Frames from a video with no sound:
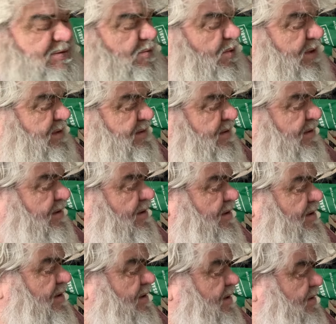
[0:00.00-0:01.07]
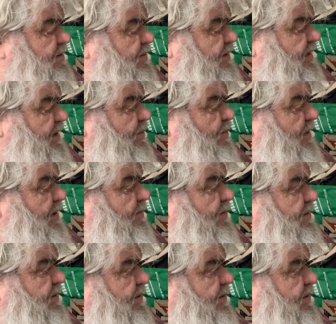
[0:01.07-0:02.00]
it was. So I think what I will